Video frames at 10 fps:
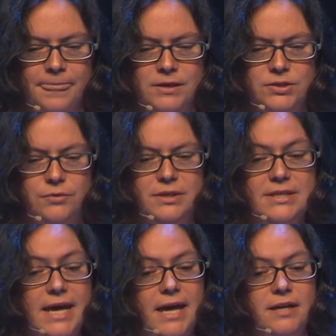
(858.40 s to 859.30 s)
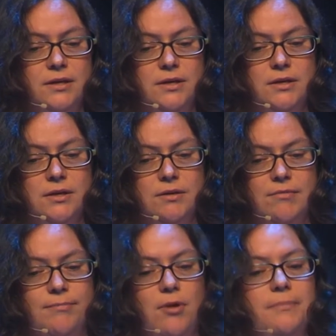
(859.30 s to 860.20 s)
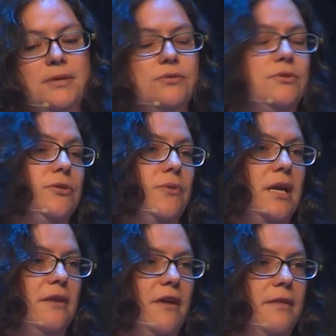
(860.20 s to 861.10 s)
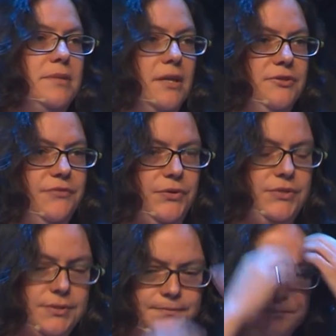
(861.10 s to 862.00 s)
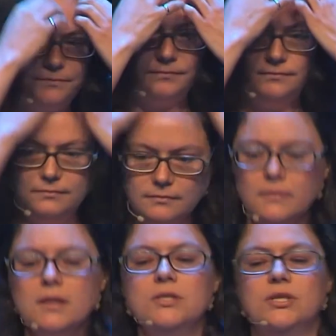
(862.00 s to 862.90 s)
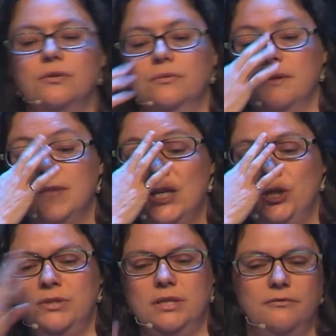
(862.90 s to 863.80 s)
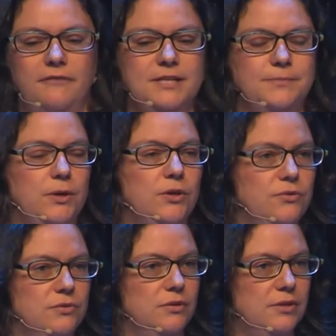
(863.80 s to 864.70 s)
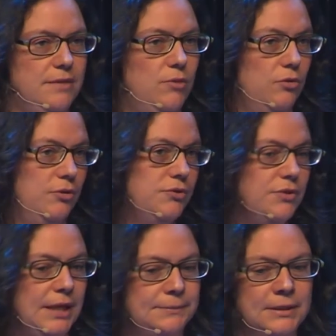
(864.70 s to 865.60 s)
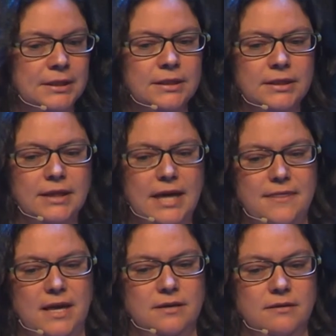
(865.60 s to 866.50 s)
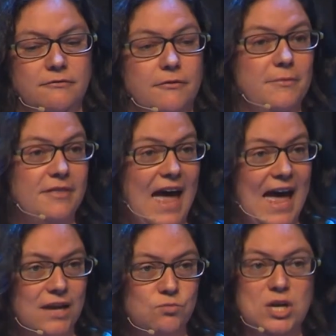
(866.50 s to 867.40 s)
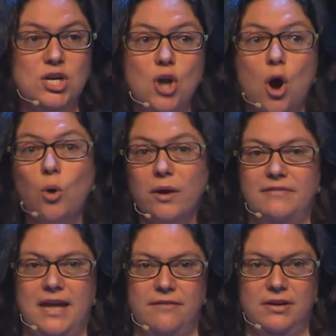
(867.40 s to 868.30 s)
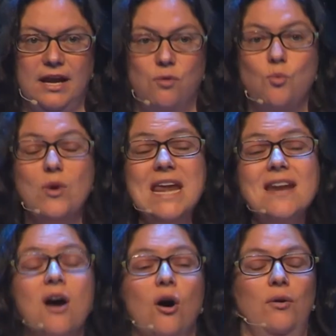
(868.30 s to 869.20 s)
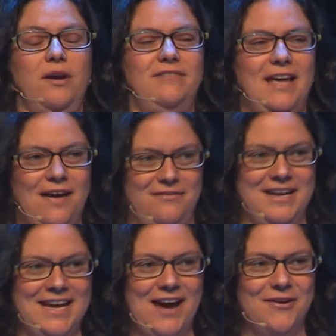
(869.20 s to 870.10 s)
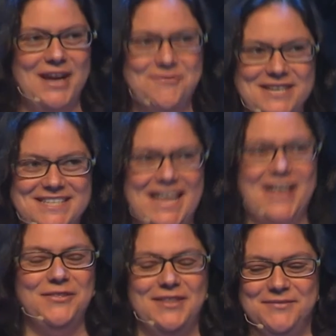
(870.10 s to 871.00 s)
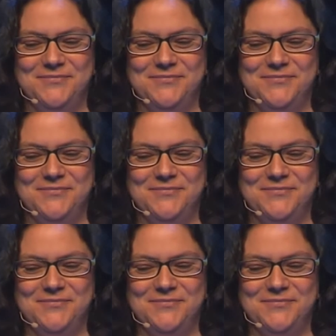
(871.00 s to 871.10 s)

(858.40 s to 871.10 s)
So instead, we prompt the users to identify themselves first. So they choose either Facebook, Google, email, or username. And then from that, we know if they have an account. We know if they have an account, and we tell them.